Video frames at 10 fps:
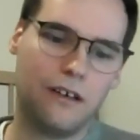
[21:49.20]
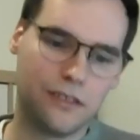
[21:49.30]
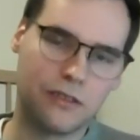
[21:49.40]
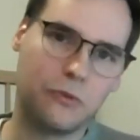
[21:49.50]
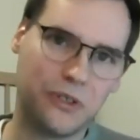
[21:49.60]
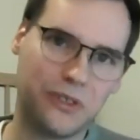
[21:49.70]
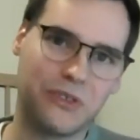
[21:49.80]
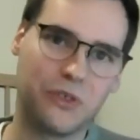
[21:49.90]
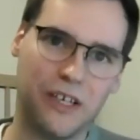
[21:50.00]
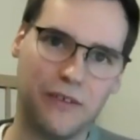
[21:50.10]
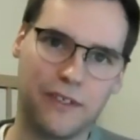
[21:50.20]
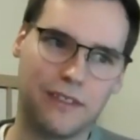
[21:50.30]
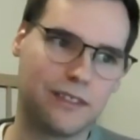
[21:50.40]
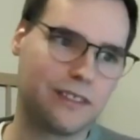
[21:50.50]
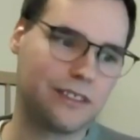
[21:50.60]
also wanted to have
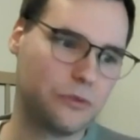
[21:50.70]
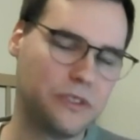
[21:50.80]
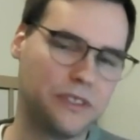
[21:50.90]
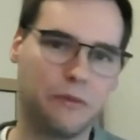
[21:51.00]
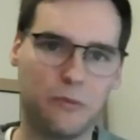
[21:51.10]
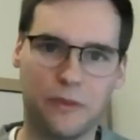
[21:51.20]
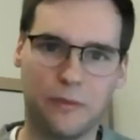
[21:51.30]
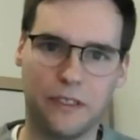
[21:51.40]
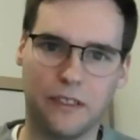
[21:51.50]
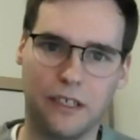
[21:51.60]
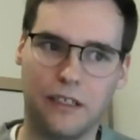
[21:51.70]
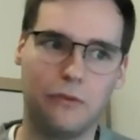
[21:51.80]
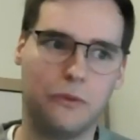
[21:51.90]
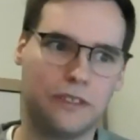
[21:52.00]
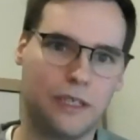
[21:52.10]
this uh, real-time implement uh,
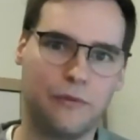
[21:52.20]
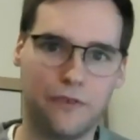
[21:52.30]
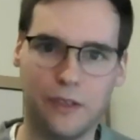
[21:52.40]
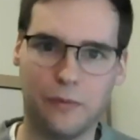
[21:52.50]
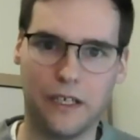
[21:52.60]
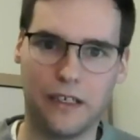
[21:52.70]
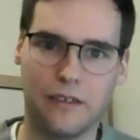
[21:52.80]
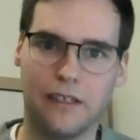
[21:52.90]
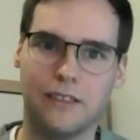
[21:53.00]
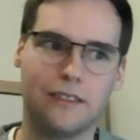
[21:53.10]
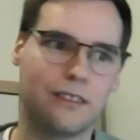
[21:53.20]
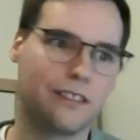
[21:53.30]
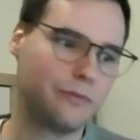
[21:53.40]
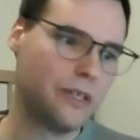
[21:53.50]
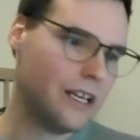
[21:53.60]
real-time feedback, This
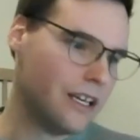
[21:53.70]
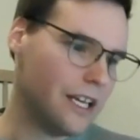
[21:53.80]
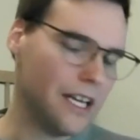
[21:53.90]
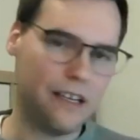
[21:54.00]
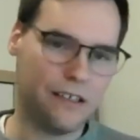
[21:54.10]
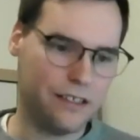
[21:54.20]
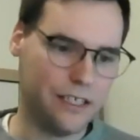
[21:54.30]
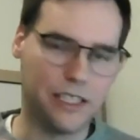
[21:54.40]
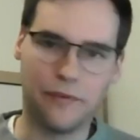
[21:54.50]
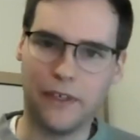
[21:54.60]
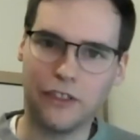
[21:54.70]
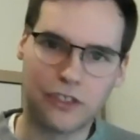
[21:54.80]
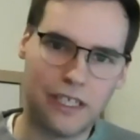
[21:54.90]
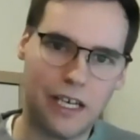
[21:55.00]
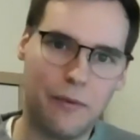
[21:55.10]
um,
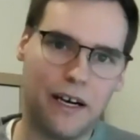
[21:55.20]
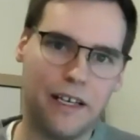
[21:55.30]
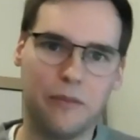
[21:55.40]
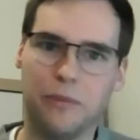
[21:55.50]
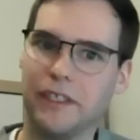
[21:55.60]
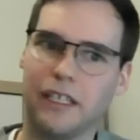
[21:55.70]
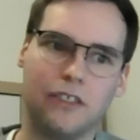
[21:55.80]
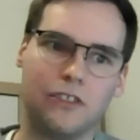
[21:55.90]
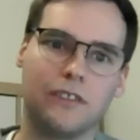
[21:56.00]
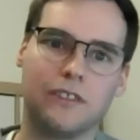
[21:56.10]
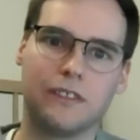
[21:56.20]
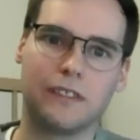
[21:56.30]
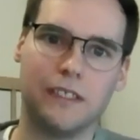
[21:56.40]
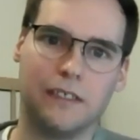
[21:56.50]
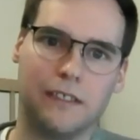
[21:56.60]
interventional MRI
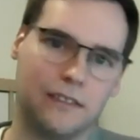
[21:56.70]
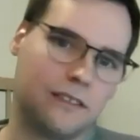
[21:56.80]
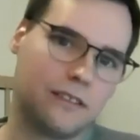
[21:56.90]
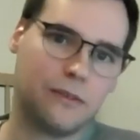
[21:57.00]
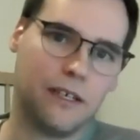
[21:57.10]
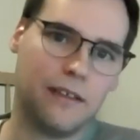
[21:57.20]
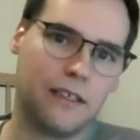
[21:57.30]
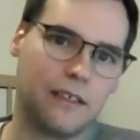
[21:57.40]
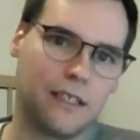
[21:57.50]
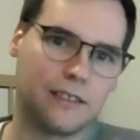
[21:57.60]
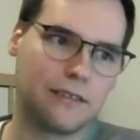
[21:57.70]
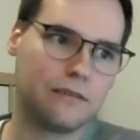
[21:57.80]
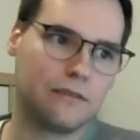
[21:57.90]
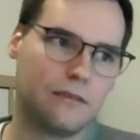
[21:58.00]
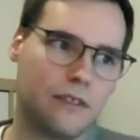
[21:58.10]
applications. And yes, so I think
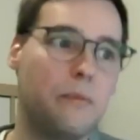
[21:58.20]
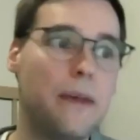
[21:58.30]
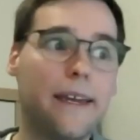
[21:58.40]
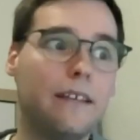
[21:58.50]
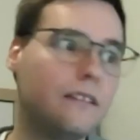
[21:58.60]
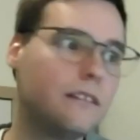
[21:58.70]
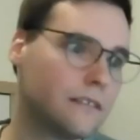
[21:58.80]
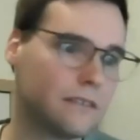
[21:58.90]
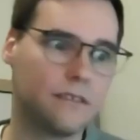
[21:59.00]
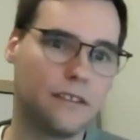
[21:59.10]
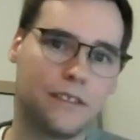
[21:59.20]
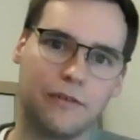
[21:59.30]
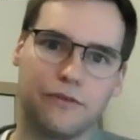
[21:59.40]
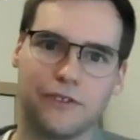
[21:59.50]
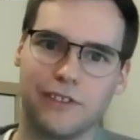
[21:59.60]
that's the main
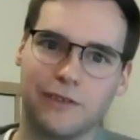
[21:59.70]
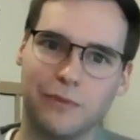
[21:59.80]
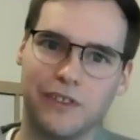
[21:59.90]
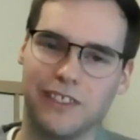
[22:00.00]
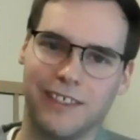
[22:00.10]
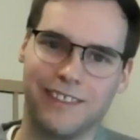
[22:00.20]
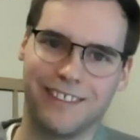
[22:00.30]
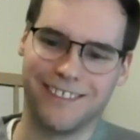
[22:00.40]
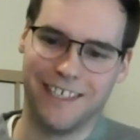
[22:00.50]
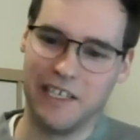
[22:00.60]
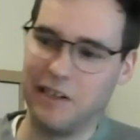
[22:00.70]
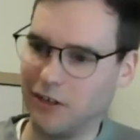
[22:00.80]
difference besides a, uh, a